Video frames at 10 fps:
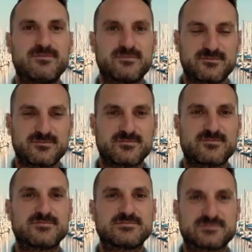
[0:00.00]
passing
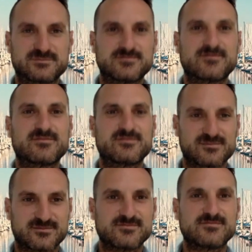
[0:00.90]
ships, it's
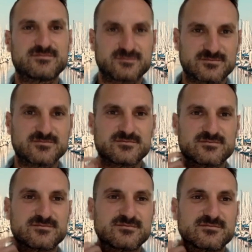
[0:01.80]
industry. And